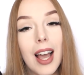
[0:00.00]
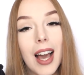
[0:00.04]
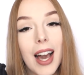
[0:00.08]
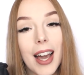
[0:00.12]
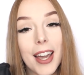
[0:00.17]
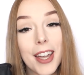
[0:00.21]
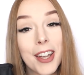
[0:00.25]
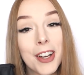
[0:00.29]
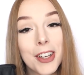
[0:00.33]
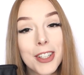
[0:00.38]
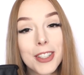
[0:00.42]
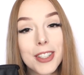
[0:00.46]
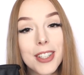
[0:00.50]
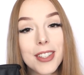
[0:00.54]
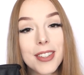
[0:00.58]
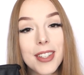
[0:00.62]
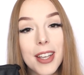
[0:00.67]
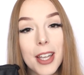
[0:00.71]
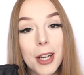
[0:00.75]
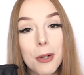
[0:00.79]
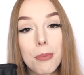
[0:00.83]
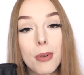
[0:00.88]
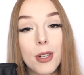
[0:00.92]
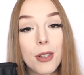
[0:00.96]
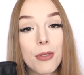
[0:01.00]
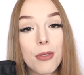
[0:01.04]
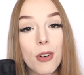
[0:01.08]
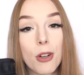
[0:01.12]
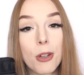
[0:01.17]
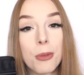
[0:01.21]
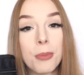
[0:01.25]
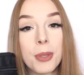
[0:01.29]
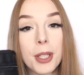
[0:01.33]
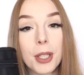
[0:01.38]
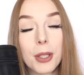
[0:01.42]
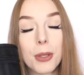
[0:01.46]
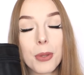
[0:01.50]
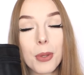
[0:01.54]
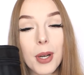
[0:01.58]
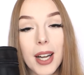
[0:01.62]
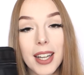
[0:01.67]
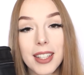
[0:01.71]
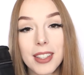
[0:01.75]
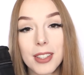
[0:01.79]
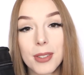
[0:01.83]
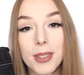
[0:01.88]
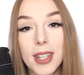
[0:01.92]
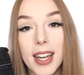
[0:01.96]
I heard that they are performing
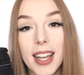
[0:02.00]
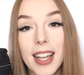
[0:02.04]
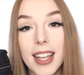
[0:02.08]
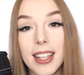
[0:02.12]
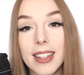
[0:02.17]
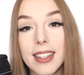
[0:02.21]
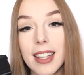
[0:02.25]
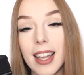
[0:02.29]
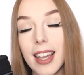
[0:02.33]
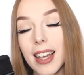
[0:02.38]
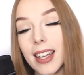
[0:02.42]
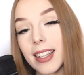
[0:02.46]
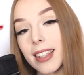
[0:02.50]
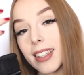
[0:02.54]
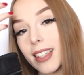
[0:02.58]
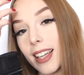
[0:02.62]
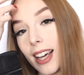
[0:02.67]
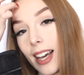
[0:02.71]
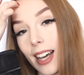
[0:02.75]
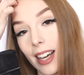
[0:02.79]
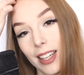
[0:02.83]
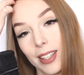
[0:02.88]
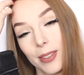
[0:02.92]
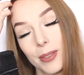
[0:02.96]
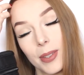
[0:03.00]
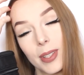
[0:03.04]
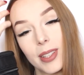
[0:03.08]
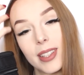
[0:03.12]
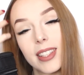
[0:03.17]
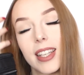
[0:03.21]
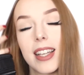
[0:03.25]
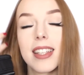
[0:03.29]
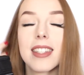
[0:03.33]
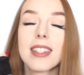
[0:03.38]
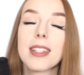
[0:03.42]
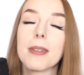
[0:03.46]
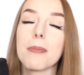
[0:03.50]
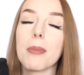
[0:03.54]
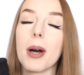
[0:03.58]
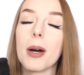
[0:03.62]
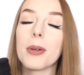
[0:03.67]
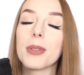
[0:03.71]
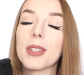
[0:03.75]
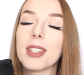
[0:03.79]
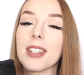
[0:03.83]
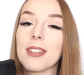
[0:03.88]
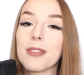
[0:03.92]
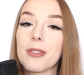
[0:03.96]
quite great, and I will test them
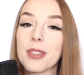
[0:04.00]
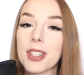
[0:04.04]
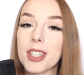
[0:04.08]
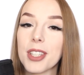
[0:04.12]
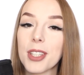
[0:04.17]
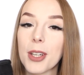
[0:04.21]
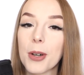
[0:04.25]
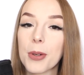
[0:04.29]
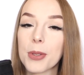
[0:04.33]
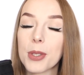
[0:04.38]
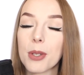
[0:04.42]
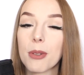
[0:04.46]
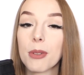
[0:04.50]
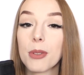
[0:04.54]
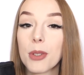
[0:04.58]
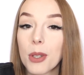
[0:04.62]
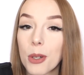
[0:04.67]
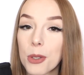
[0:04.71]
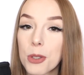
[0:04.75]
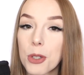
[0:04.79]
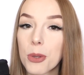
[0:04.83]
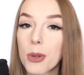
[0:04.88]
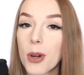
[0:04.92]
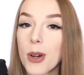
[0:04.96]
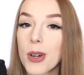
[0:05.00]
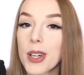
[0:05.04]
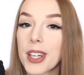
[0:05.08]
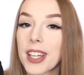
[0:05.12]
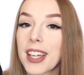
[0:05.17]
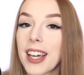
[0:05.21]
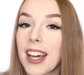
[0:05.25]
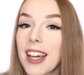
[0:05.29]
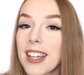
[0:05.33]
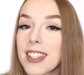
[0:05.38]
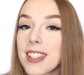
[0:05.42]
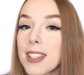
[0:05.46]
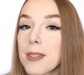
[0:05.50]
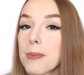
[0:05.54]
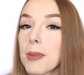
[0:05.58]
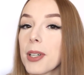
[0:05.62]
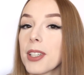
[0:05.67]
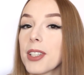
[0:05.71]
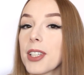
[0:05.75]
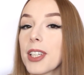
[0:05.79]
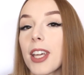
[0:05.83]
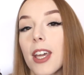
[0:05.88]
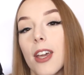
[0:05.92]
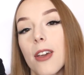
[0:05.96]
out in a video, so don't you worry guys, I'm
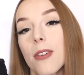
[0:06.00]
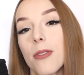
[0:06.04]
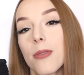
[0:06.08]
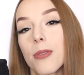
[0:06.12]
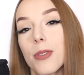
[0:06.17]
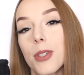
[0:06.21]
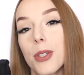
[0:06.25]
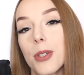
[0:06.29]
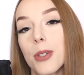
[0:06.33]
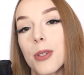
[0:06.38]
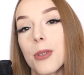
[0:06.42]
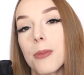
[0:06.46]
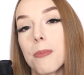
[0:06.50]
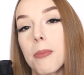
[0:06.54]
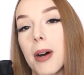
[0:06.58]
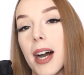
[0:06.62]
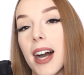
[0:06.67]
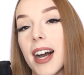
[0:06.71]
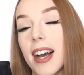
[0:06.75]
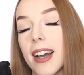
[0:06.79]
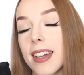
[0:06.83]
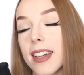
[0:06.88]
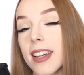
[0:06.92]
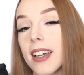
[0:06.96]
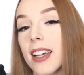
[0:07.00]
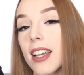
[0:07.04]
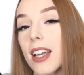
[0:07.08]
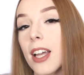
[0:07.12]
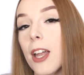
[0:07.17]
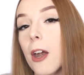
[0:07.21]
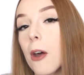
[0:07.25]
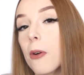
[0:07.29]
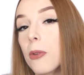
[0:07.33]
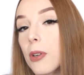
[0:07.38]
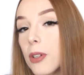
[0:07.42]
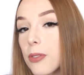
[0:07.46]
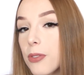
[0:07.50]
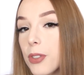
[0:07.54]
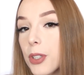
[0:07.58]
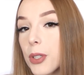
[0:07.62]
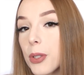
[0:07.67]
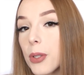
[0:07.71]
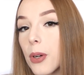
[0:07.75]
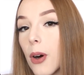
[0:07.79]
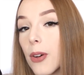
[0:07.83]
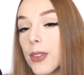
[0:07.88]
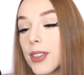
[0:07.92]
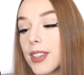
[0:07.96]
gonna give you my
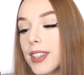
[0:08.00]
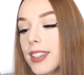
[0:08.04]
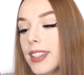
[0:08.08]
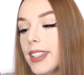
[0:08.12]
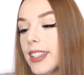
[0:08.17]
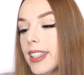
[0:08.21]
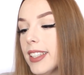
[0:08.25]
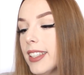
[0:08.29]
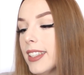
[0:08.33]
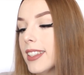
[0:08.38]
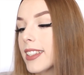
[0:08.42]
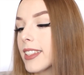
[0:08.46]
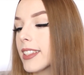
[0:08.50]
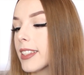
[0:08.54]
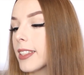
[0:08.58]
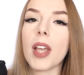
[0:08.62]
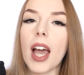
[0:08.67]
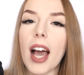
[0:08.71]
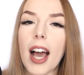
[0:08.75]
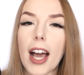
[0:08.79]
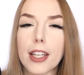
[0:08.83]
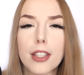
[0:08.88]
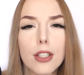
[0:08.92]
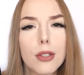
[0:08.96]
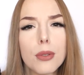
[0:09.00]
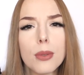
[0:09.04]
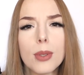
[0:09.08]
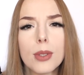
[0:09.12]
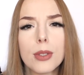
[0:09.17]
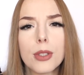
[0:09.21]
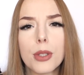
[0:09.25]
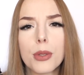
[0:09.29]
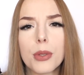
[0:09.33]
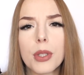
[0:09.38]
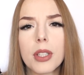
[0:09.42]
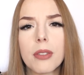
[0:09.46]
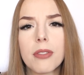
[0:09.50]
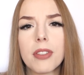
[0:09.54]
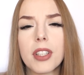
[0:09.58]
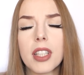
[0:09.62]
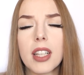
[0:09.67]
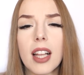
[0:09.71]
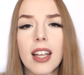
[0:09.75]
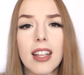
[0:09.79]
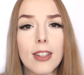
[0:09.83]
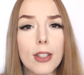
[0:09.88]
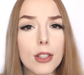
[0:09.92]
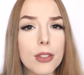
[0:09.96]
review on these. I don't want to reveal
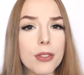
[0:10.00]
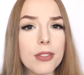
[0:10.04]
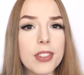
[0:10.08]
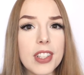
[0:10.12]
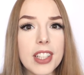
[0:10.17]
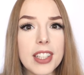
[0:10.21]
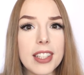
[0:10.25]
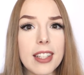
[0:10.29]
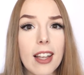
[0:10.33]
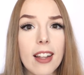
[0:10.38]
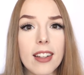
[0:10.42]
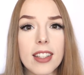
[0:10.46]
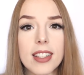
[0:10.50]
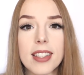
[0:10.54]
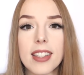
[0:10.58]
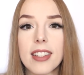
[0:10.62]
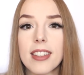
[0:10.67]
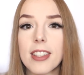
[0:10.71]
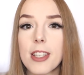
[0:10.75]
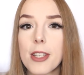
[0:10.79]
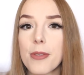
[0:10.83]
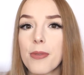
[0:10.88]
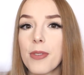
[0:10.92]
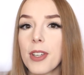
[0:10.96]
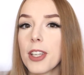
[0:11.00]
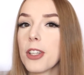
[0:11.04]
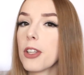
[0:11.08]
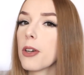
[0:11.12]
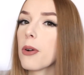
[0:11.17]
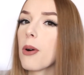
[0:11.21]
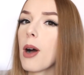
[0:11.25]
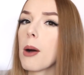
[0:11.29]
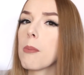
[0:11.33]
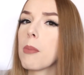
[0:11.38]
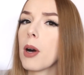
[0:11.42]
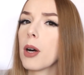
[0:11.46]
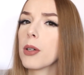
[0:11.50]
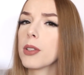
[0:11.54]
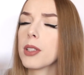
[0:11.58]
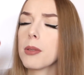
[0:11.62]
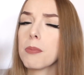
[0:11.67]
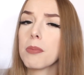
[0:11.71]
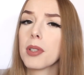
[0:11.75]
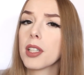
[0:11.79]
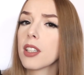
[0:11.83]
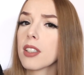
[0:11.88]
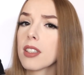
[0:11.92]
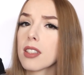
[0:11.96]
a lot of details in this video about them
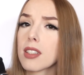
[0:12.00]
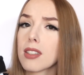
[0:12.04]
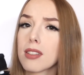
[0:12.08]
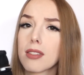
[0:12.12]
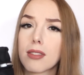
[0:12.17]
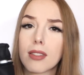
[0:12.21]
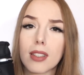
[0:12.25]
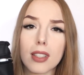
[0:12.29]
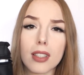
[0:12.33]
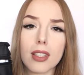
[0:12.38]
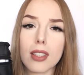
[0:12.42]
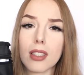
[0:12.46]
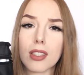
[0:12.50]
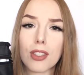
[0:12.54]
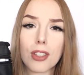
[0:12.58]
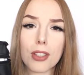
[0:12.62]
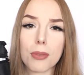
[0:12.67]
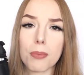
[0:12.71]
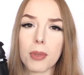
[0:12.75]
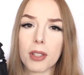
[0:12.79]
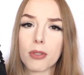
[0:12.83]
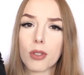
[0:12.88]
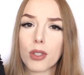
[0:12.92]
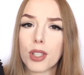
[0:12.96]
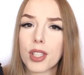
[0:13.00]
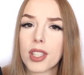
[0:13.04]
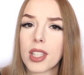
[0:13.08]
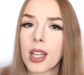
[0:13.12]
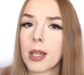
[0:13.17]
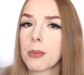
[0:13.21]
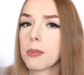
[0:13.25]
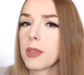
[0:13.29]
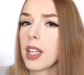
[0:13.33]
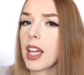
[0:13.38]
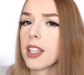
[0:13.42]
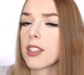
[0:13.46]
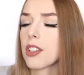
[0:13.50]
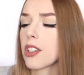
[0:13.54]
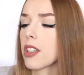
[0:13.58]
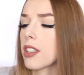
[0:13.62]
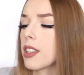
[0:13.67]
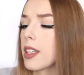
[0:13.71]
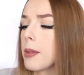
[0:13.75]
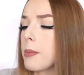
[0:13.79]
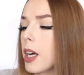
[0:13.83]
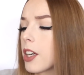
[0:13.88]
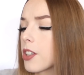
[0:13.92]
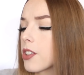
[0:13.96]
because this is just my first time touching
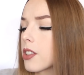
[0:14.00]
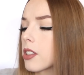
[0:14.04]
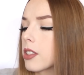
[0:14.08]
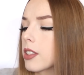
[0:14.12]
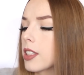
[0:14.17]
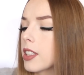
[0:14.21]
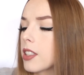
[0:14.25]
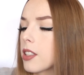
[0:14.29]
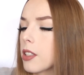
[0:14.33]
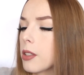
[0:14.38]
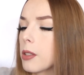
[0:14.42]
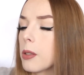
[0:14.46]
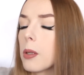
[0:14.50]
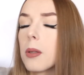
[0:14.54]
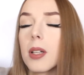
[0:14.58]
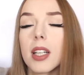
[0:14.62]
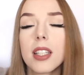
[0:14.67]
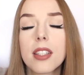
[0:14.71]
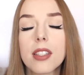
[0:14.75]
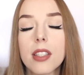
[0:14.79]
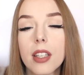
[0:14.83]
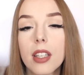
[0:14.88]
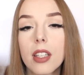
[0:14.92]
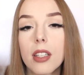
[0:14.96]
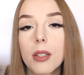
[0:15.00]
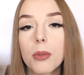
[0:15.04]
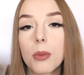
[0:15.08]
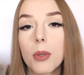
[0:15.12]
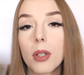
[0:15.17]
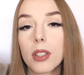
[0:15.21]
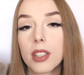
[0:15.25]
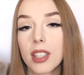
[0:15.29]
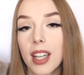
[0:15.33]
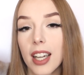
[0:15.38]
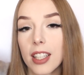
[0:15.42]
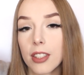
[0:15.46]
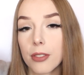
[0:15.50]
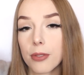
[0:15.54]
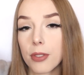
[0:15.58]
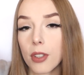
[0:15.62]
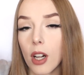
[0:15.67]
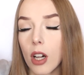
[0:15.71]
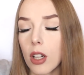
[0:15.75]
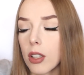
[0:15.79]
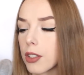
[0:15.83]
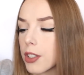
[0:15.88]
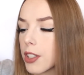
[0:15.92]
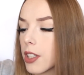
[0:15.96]
them actually, so let's see what kind of
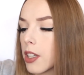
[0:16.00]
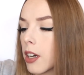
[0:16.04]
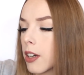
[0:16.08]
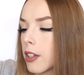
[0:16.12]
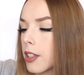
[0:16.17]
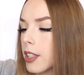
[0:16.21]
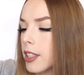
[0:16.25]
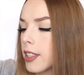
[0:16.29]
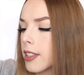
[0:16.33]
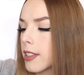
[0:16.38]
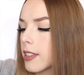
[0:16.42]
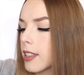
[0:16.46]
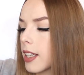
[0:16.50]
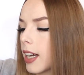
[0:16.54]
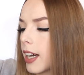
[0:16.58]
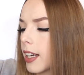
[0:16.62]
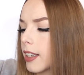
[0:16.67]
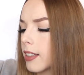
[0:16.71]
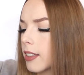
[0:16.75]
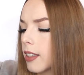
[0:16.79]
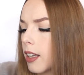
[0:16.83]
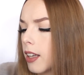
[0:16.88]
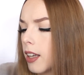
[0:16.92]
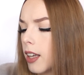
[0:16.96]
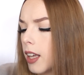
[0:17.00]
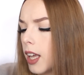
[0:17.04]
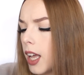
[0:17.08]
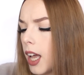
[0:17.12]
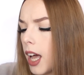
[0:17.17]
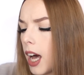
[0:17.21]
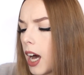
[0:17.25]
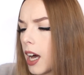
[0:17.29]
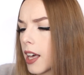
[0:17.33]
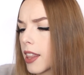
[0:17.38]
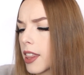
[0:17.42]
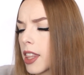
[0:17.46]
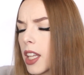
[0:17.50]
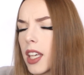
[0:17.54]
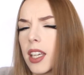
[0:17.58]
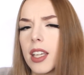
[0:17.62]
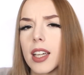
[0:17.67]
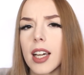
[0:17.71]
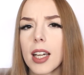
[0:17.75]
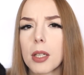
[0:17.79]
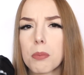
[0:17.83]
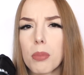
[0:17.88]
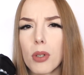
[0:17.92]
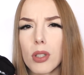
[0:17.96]
colors are inside. I think
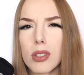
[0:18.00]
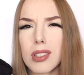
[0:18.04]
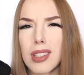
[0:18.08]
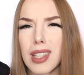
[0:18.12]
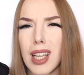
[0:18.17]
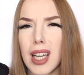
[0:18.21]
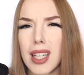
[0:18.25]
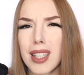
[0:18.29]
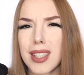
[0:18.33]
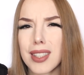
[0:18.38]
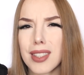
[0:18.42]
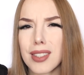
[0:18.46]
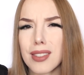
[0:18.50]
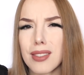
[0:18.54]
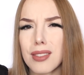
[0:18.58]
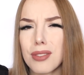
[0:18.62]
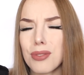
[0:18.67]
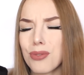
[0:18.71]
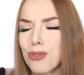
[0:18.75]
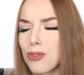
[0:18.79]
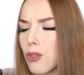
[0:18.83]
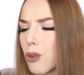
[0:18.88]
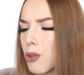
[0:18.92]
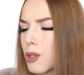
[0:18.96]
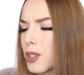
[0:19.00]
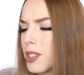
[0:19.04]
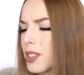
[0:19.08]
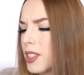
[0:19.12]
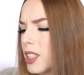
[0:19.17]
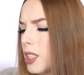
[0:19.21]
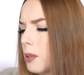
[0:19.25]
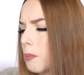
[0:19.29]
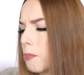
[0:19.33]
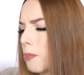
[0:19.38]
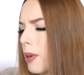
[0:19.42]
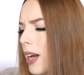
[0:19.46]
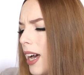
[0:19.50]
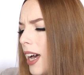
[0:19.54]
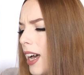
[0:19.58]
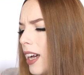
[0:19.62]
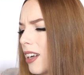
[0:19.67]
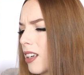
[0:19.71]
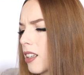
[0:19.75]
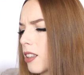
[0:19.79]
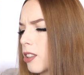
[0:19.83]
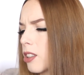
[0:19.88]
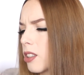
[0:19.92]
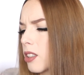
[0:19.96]
I bought like 40
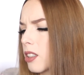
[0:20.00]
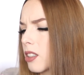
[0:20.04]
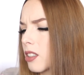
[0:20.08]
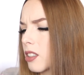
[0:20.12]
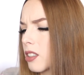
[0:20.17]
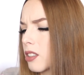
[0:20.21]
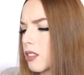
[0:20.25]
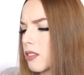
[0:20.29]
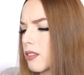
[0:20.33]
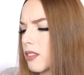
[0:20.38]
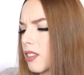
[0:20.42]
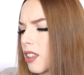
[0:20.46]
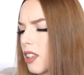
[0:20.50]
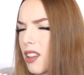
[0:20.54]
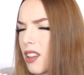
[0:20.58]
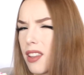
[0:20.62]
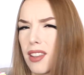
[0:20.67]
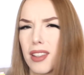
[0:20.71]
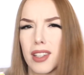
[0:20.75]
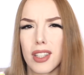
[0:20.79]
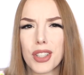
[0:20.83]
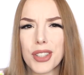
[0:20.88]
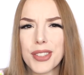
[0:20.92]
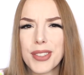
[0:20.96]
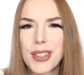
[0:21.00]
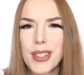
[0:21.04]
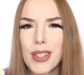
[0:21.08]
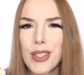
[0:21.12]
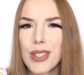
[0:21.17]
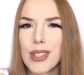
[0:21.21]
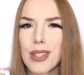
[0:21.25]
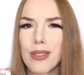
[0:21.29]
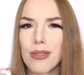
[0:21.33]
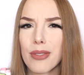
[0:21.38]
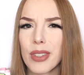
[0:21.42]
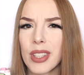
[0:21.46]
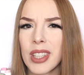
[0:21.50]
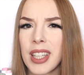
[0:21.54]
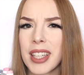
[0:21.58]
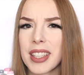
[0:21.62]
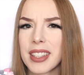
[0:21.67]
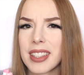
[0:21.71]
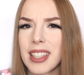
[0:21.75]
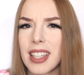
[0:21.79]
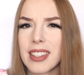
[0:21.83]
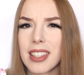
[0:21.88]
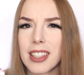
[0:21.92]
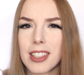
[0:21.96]
pack or 30, something like
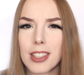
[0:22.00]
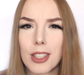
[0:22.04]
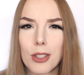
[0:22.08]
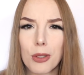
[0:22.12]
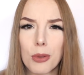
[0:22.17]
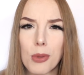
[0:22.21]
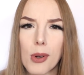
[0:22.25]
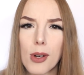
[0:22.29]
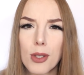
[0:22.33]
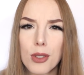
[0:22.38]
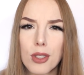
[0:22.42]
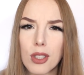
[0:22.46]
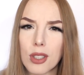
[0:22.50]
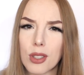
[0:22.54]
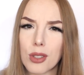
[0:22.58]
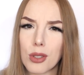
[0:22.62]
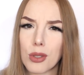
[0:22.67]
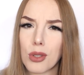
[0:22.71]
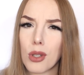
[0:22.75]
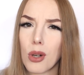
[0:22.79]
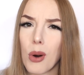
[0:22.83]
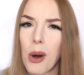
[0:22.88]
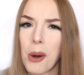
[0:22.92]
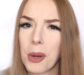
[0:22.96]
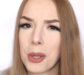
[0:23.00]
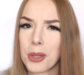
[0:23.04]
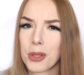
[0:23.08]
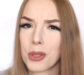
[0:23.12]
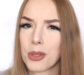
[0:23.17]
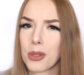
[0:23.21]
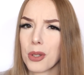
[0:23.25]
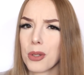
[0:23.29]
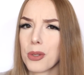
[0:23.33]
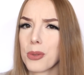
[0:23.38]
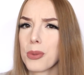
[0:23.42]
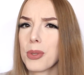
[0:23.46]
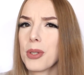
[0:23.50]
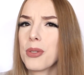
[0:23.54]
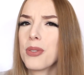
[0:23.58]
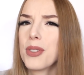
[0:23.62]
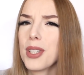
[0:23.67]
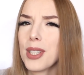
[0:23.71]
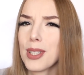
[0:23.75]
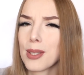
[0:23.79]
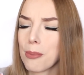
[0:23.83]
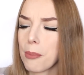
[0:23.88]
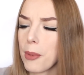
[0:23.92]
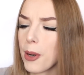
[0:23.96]
that. I didn't want it to go hardcore with
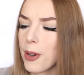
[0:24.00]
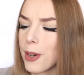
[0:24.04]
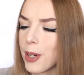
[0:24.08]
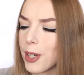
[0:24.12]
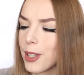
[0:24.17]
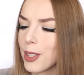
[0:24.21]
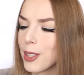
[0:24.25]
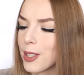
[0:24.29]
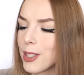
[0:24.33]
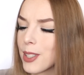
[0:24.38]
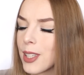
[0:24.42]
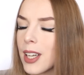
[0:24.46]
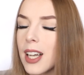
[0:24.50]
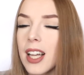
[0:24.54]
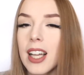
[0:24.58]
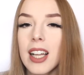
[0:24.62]
these markers.